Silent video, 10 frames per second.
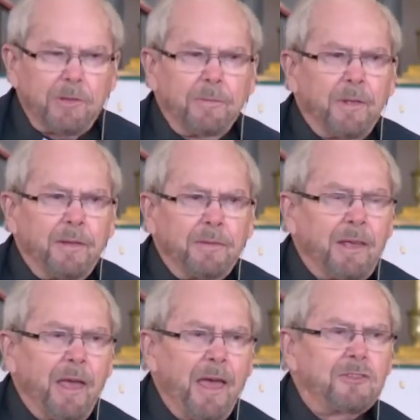Not
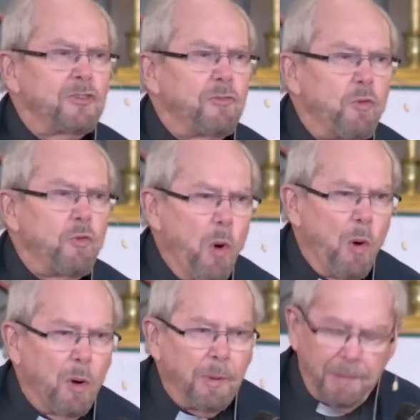at the hands
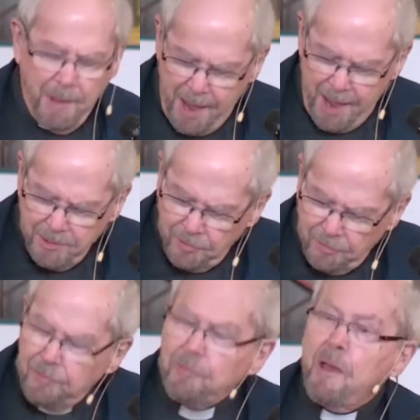of war, but the
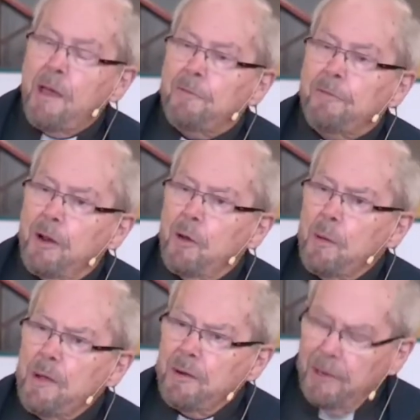hands of
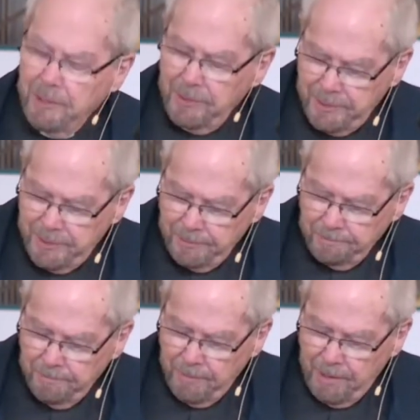fellow
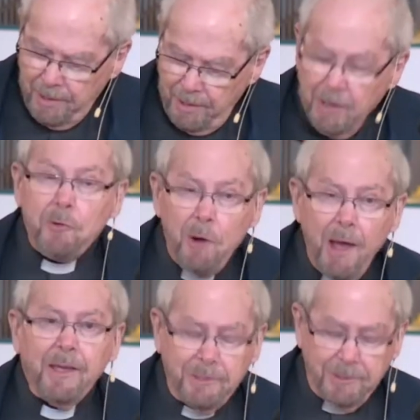Americans
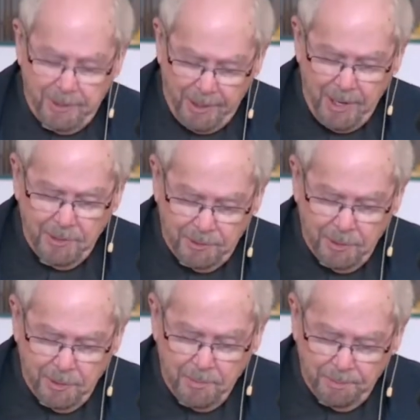in riots
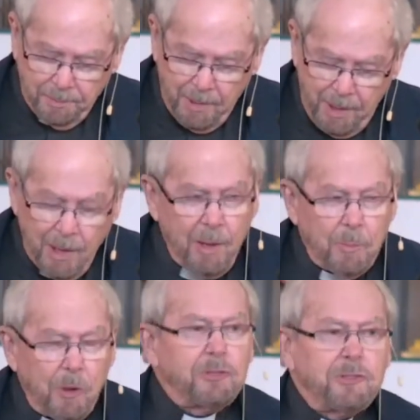against them,
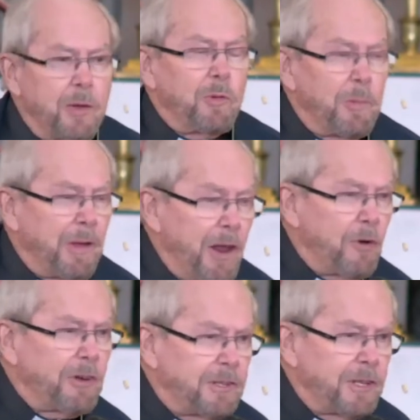because they were
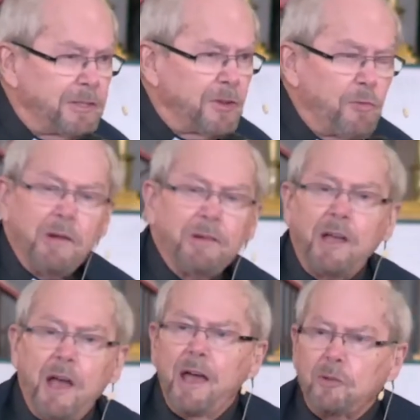minorities
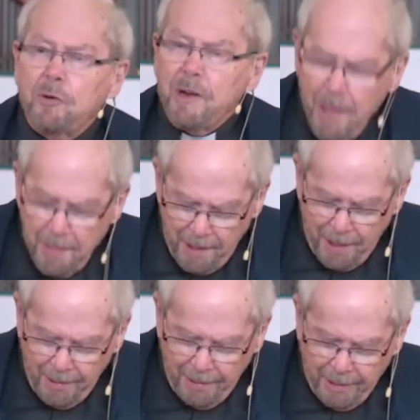of one kind or
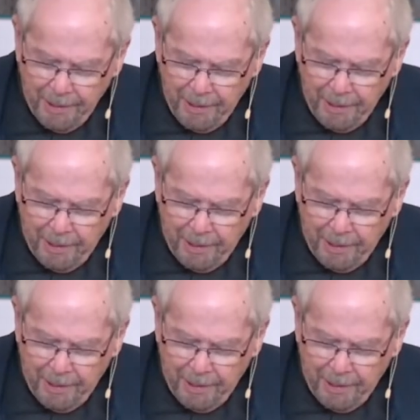another.